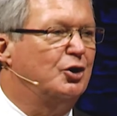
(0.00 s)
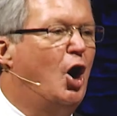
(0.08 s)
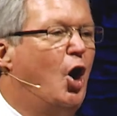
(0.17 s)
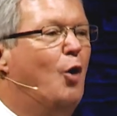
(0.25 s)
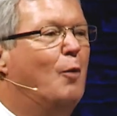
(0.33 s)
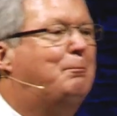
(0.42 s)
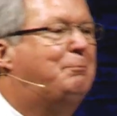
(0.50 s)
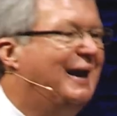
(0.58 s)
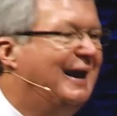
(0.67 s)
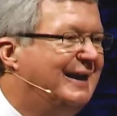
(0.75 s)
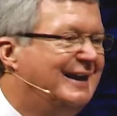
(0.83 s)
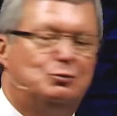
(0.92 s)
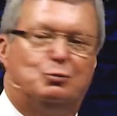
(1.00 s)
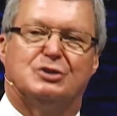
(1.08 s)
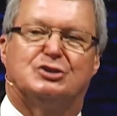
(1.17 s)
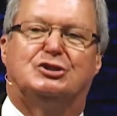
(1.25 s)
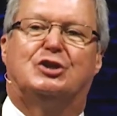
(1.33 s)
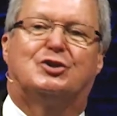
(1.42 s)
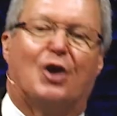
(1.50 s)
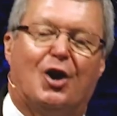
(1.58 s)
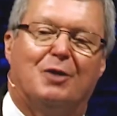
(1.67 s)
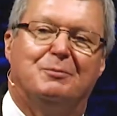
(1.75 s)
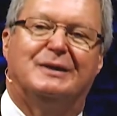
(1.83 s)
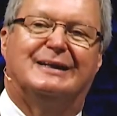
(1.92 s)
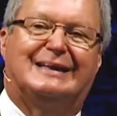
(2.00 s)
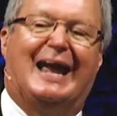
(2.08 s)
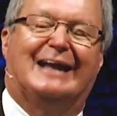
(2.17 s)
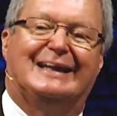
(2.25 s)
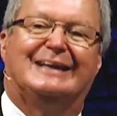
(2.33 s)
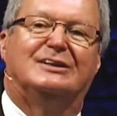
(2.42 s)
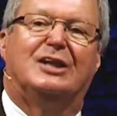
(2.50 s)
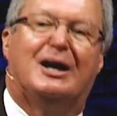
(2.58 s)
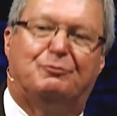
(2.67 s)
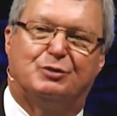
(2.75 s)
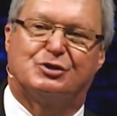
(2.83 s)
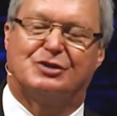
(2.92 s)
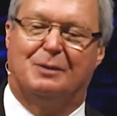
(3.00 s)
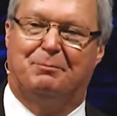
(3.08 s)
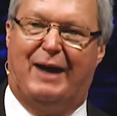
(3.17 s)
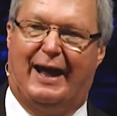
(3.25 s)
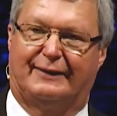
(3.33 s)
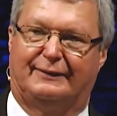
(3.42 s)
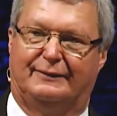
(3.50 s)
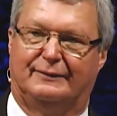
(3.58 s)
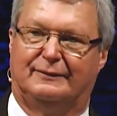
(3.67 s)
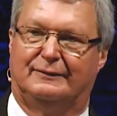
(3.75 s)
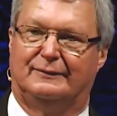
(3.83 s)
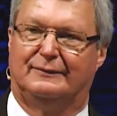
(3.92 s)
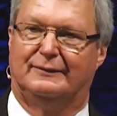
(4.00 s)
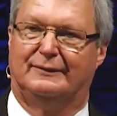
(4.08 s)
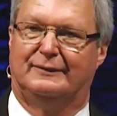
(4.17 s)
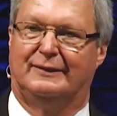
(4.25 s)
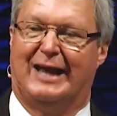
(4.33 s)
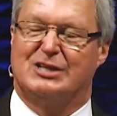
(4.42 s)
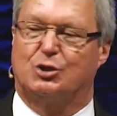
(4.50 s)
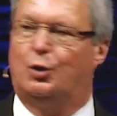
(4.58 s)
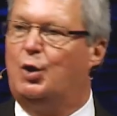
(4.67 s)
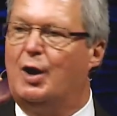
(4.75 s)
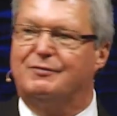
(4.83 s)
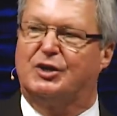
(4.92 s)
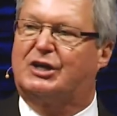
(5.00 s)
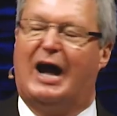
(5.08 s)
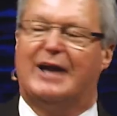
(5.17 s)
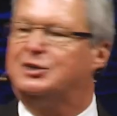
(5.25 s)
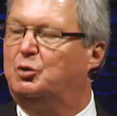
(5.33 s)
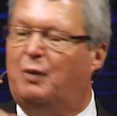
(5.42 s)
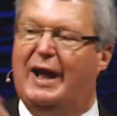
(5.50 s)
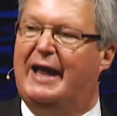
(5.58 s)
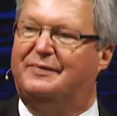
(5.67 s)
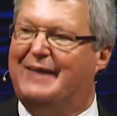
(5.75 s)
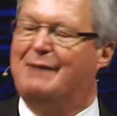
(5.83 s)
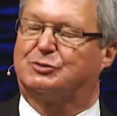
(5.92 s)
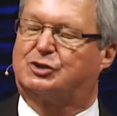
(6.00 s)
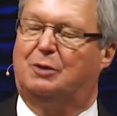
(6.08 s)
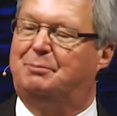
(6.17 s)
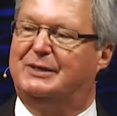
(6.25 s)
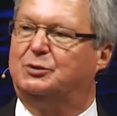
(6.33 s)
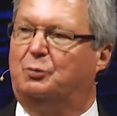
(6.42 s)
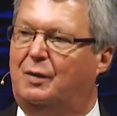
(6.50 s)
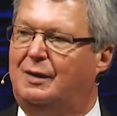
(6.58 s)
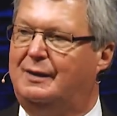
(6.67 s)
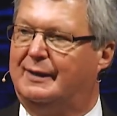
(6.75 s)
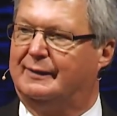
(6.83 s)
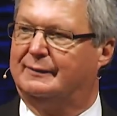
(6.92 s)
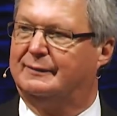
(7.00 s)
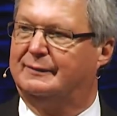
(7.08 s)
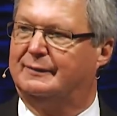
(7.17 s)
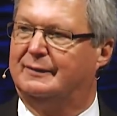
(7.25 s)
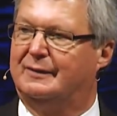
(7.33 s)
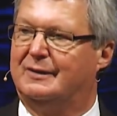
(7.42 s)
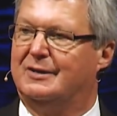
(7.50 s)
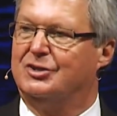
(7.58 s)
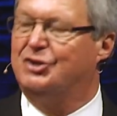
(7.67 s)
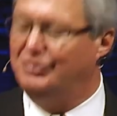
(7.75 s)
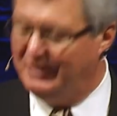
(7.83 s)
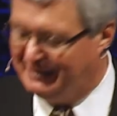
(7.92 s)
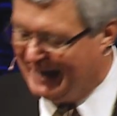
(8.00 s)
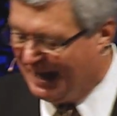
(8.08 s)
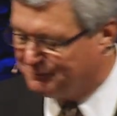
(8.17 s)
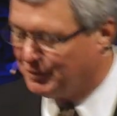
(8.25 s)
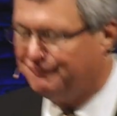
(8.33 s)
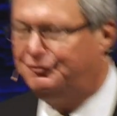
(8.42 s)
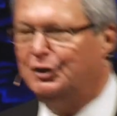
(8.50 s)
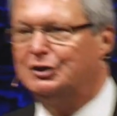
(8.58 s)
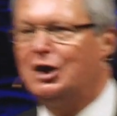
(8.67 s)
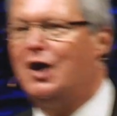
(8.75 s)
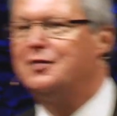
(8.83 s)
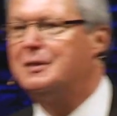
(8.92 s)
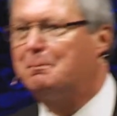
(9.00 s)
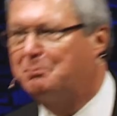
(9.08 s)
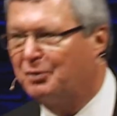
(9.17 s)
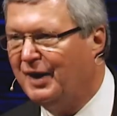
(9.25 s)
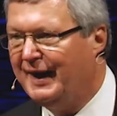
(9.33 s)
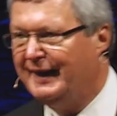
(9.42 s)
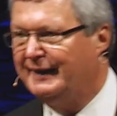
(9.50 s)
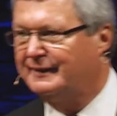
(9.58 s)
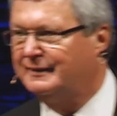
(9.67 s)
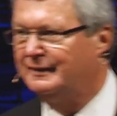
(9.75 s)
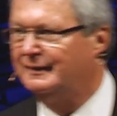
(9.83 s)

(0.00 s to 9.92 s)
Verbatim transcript: whole being was determined to get in love with somebody. And so, whoever got in your way, that was going to be the one. You need to have your foot on the brake,